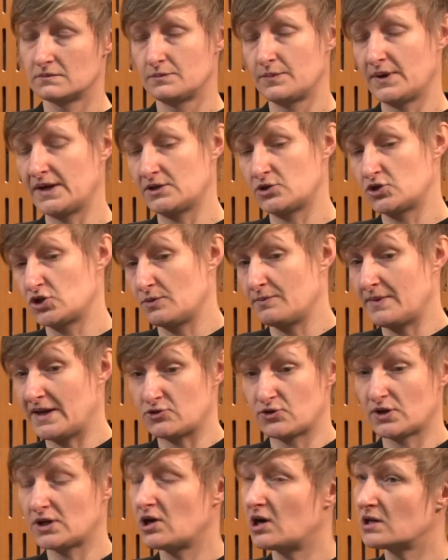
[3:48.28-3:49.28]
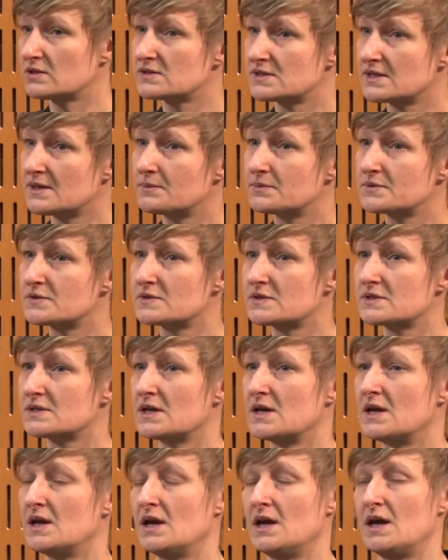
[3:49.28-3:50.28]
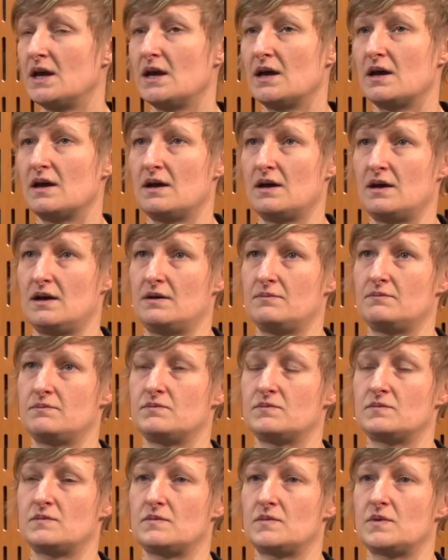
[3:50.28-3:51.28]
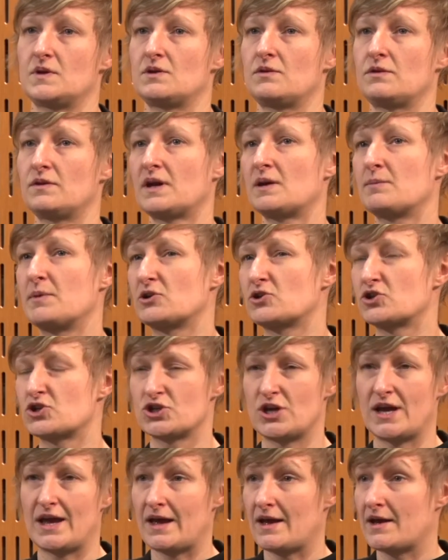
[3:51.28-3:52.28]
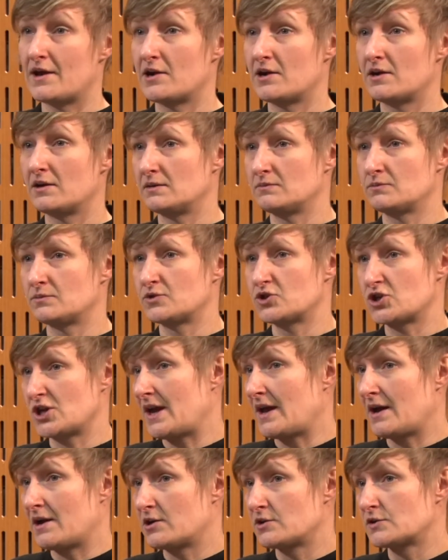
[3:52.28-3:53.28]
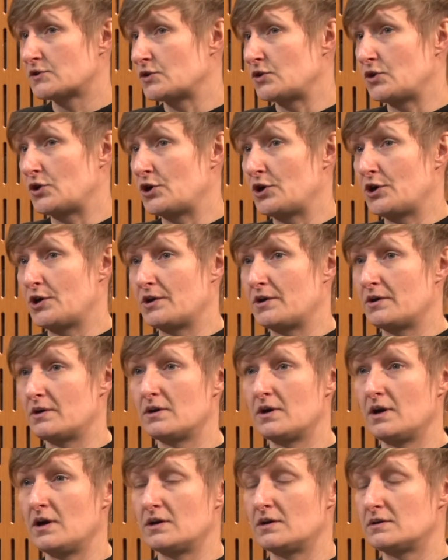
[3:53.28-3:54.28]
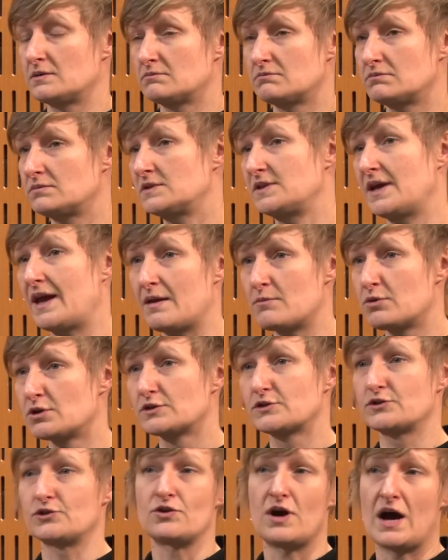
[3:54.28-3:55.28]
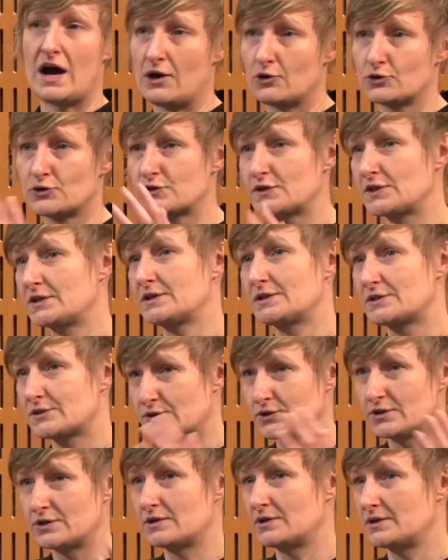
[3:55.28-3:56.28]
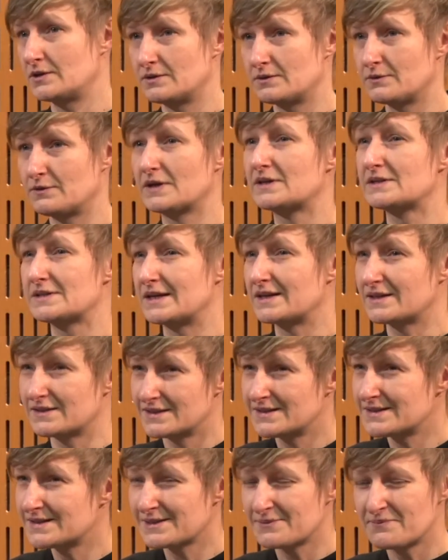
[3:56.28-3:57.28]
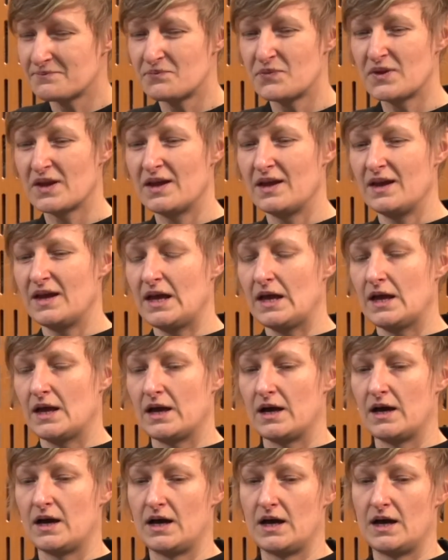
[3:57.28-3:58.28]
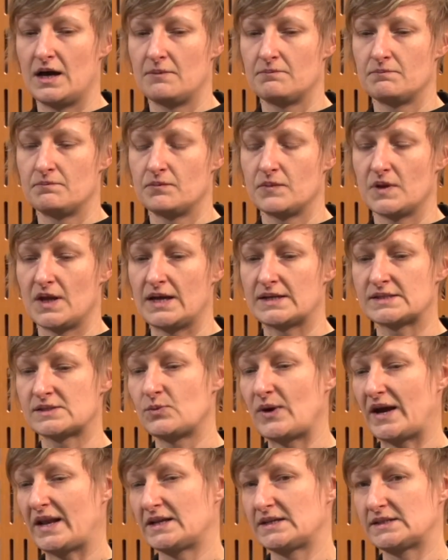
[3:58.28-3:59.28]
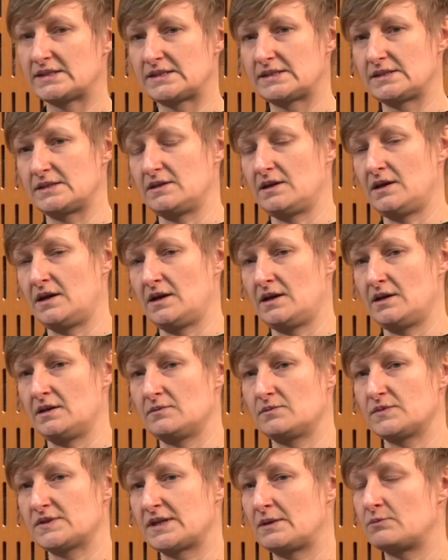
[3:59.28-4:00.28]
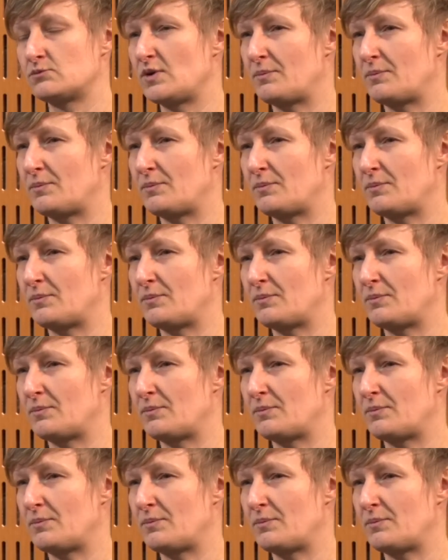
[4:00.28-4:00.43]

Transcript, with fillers: by geometric concepts. Um, think about chair, chairs or uh, tables or houses or things like this. Um, as well as uh, some